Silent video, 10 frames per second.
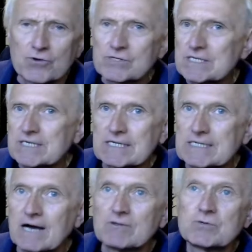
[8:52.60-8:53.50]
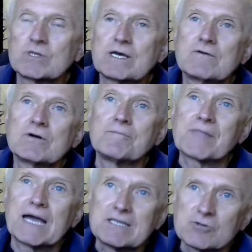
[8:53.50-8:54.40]
36 sounds, whatever.
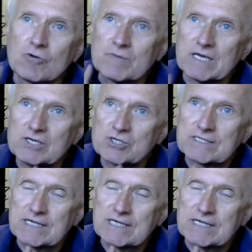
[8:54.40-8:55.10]
And he told me each